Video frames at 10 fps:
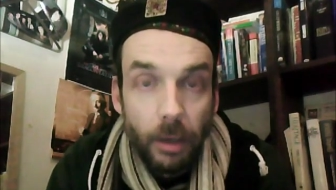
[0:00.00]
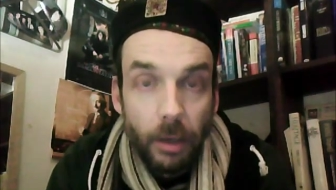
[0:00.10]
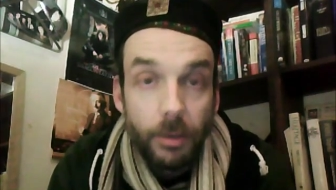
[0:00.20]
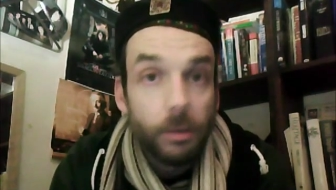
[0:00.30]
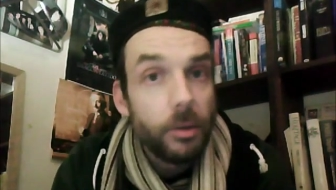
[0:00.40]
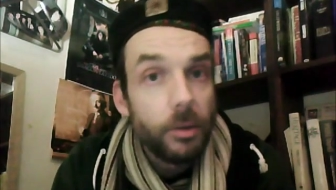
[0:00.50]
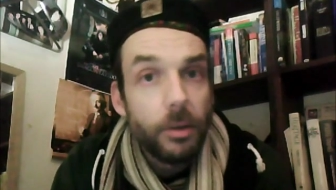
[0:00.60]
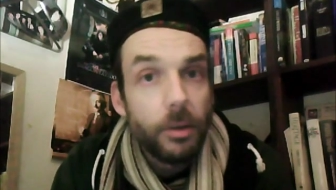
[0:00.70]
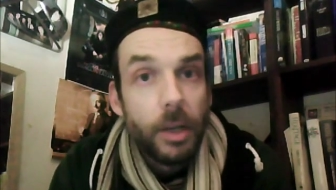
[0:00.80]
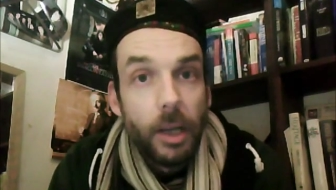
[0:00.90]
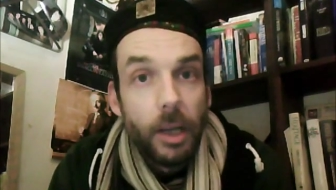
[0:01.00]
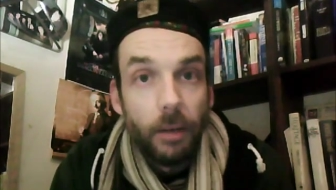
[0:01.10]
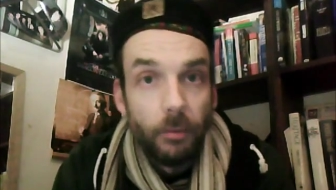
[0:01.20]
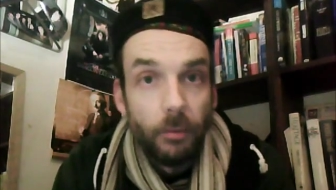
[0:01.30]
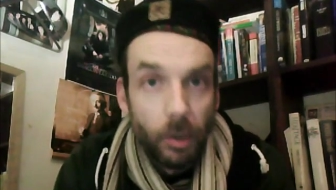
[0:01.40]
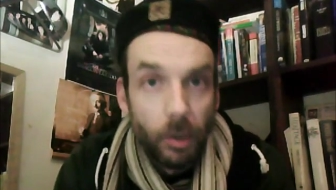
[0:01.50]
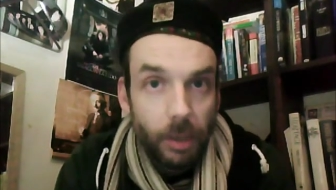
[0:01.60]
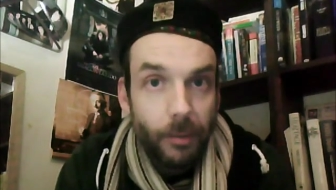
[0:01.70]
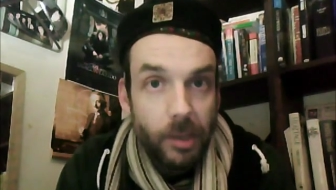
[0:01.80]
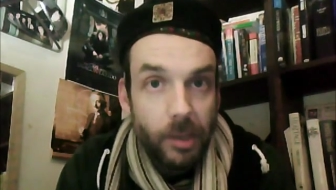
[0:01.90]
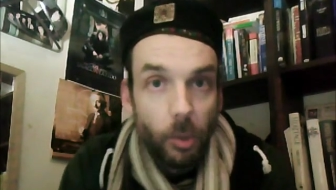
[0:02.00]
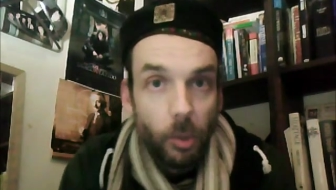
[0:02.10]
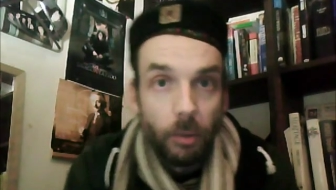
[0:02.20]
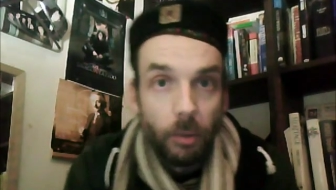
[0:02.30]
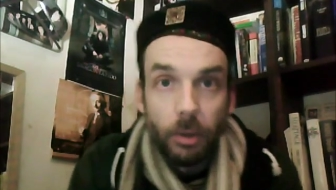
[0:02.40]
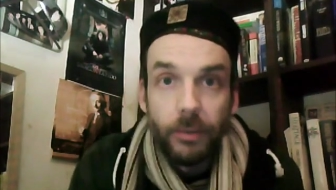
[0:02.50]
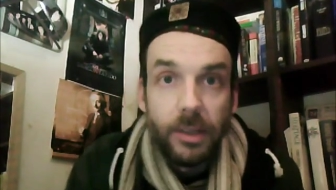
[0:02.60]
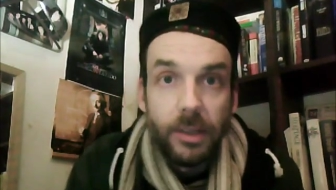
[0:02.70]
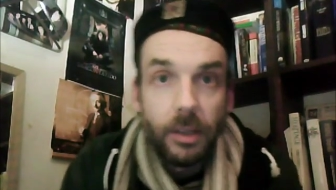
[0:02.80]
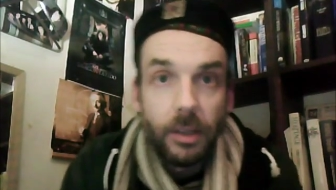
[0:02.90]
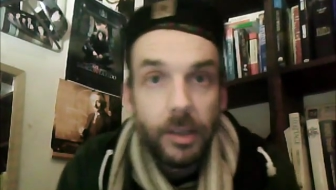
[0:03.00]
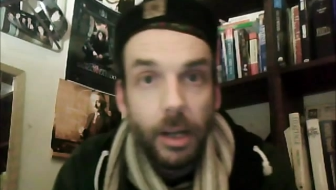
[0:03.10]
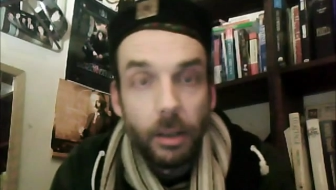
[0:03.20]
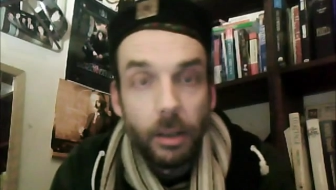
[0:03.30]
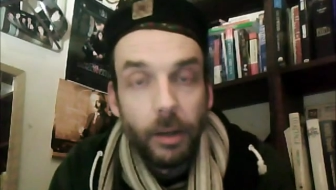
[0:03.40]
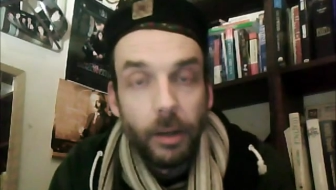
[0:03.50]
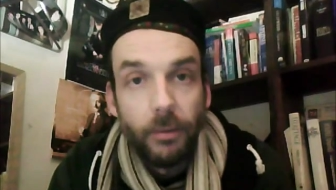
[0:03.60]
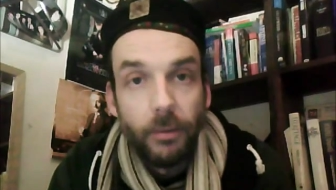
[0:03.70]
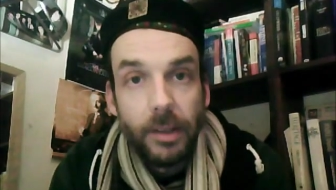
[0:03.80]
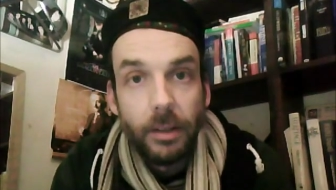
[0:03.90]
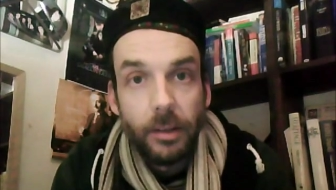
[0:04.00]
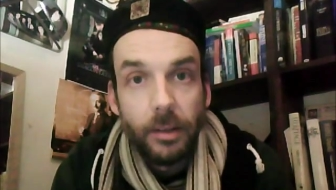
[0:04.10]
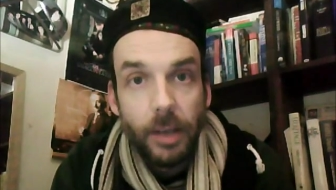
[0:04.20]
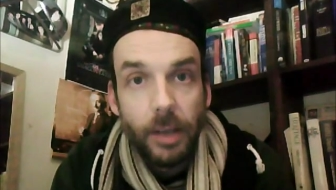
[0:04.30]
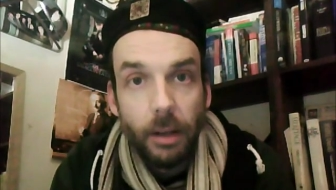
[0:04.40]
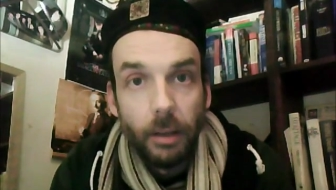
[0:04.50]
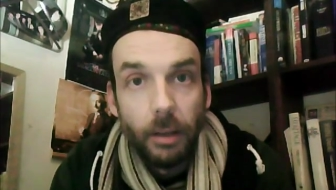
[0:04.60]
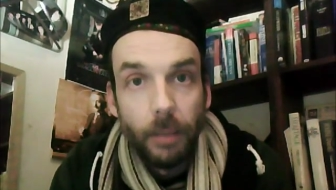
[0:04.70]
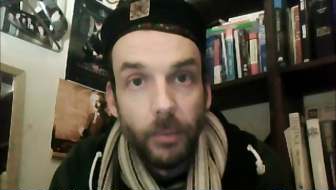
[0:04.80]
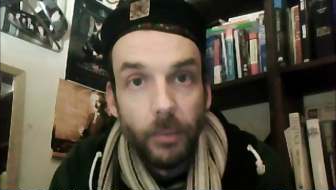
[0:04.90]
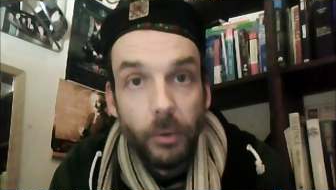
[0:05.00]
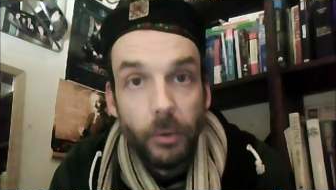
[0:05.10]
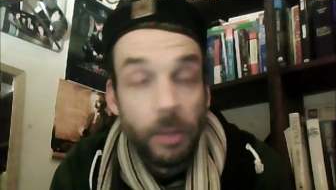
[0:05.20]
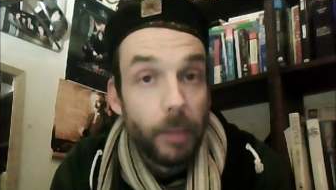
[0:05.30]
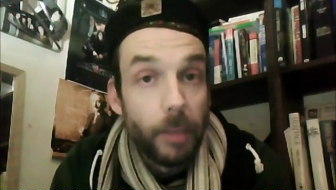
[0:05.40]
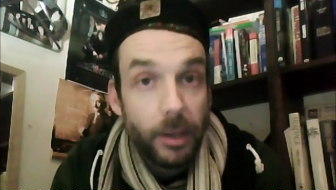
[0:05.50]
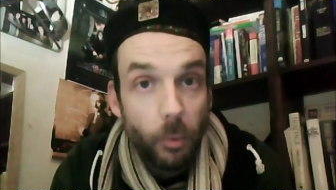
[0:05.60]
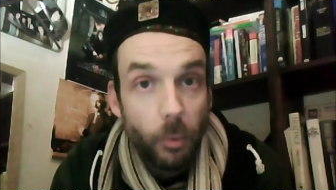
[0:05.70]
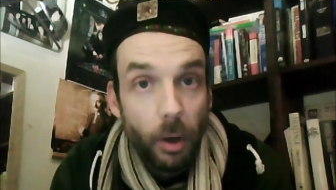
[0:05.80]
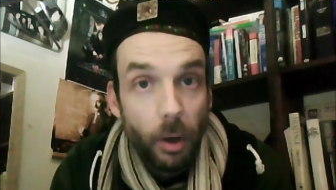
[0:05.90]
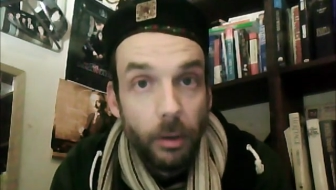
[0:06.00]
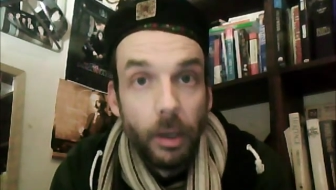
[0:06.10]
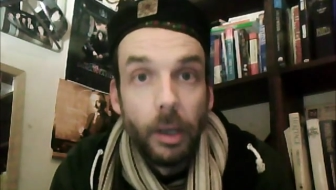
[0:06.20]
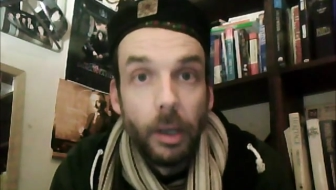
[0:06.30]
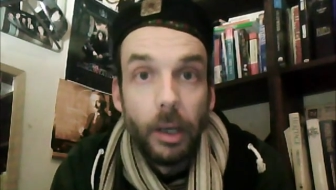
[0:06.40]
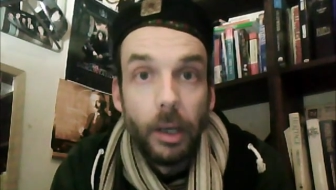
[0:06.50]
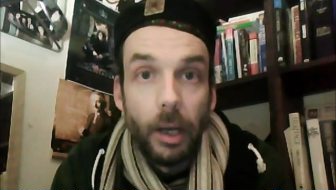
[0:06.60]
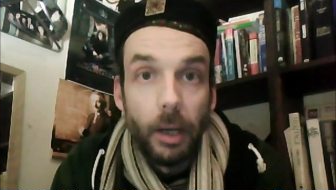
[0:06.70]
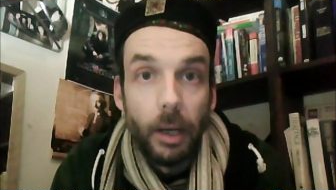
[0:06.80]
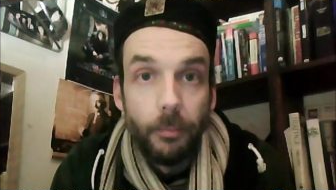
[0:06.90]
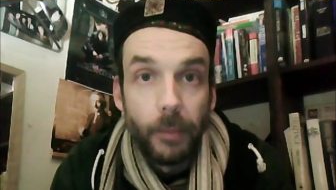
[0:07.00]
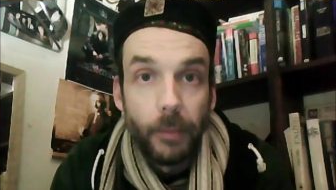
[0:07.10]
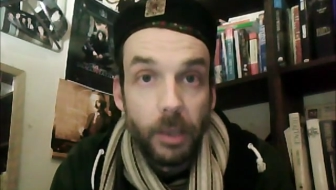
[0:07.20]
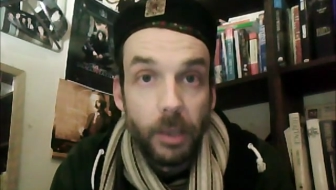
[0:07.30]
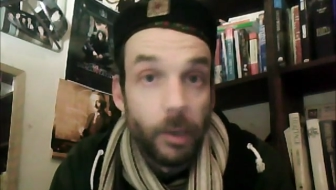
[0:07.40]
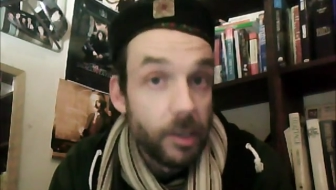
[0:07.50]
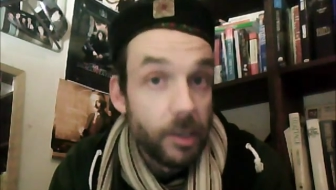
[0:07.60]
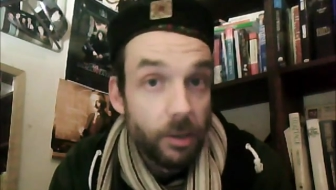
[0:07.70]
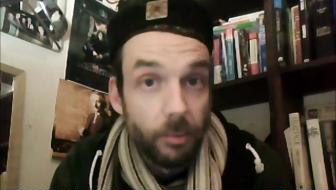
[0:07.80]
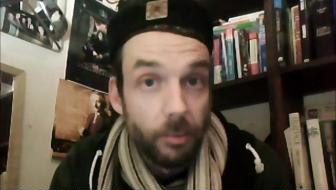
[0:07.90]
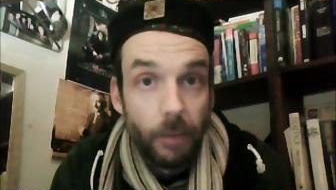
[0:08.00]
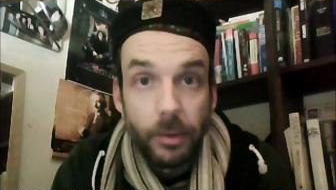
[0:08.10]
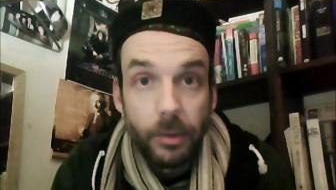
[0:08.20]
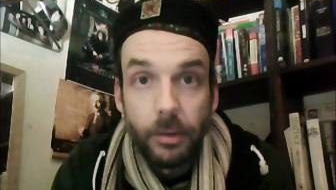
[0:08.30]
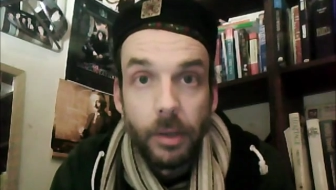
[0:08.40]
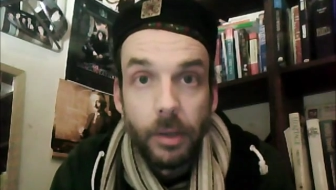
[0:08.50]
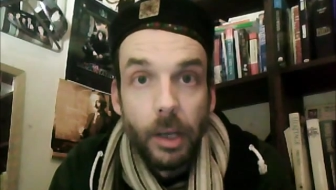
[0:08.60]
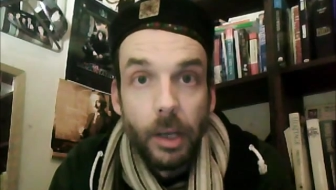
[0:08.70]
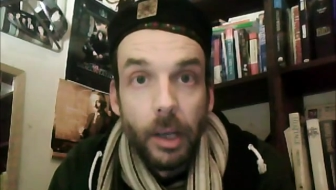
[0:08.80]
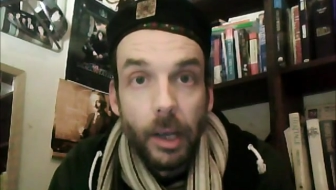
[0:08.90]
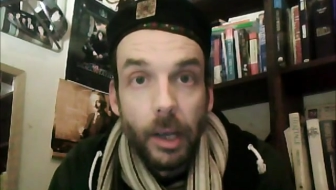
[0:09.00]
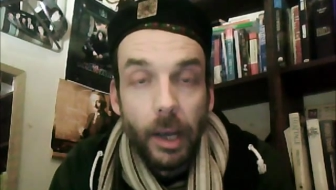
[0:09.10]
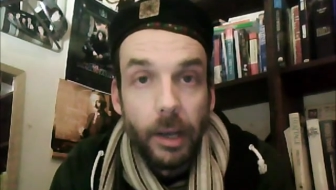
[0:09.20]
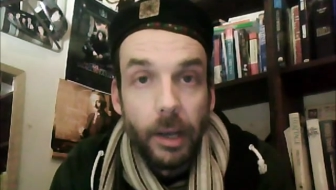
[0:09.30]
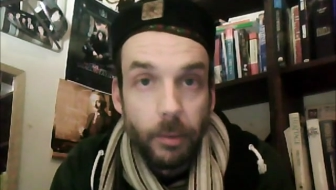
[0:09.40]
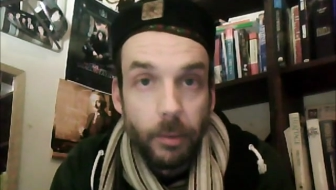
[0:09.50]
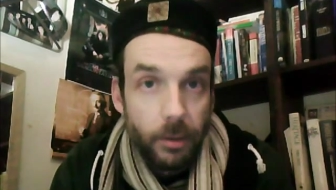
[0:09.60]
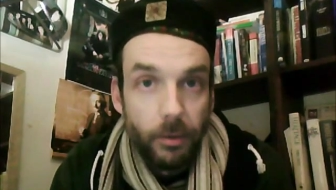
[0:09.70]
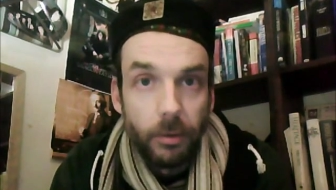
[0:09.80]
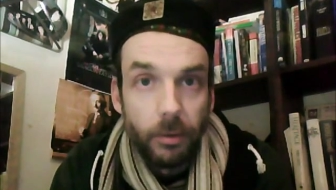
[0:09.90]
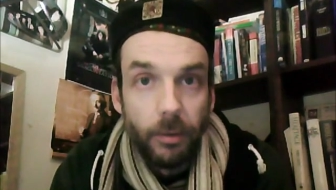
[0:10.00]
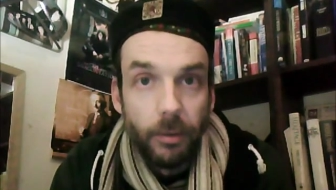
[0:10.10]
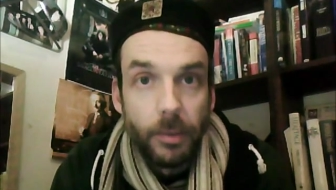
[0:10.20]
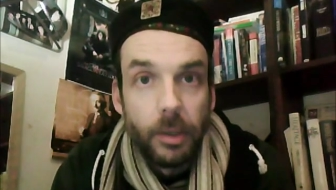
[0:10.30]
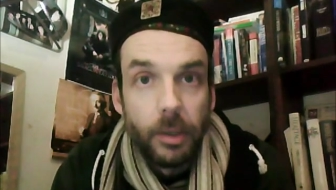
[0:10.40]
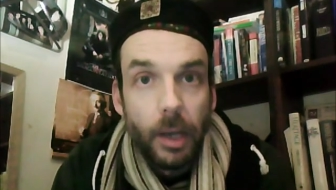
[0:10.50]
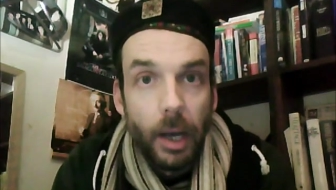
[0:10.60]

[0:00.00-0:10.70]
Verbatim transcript: It also co-stars, you know, looks like maybe a small role, Vincent Cassel, the great Vincent Cassel, um, who was in Black Swan, um, as well as Eastern Promises, uh, as well as a few other films.